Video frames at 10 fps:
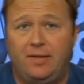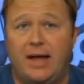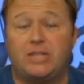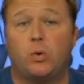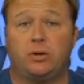
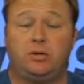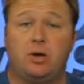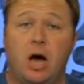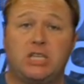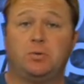That's what the
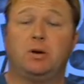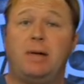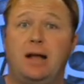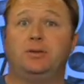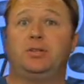talks were
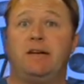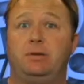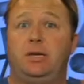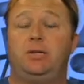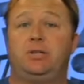about in
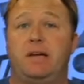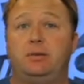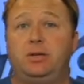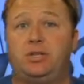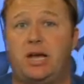
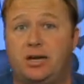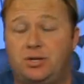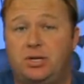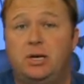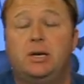
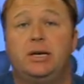1776,